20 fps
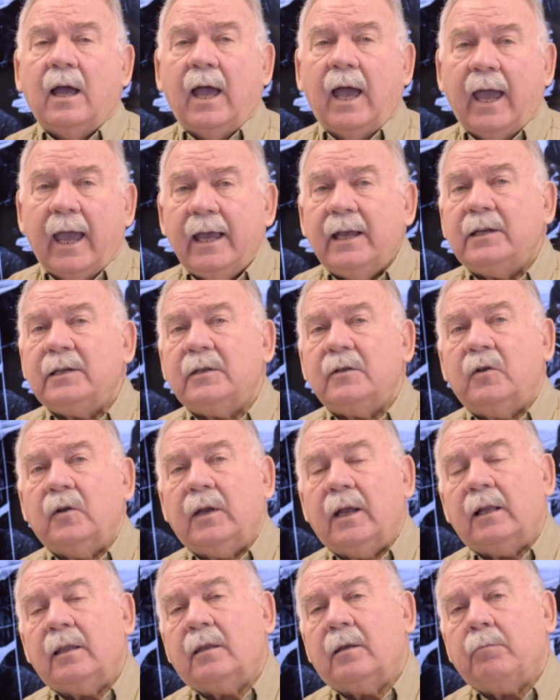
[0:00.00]
haste to
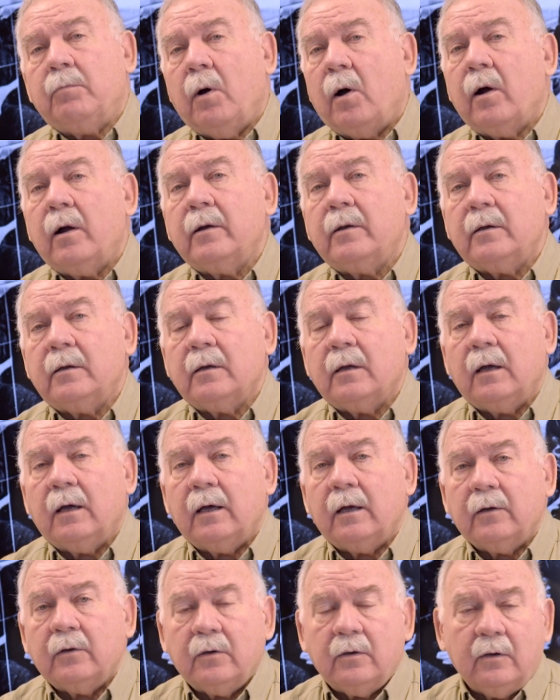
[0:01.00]
get the part
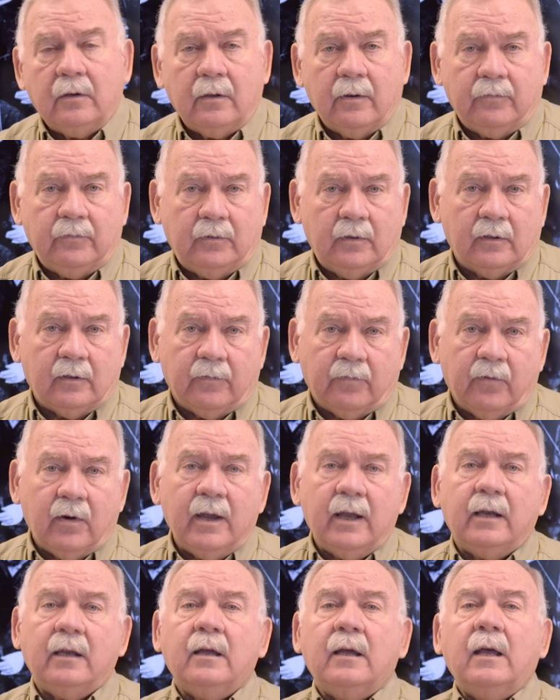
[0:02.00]
to the
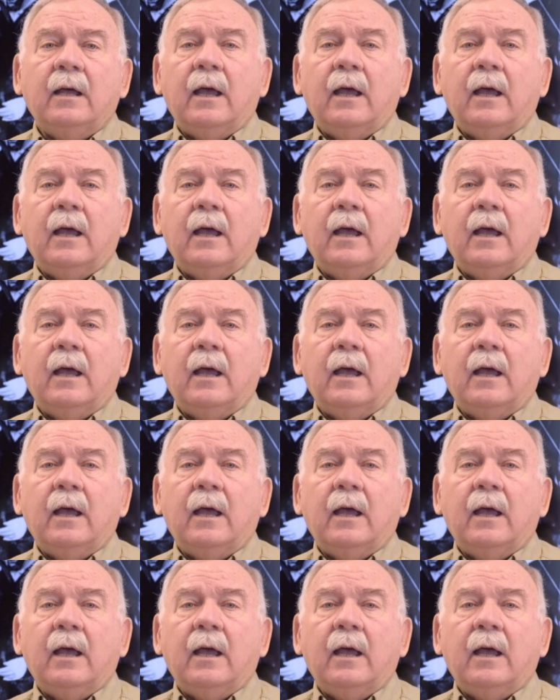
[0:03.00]
friend,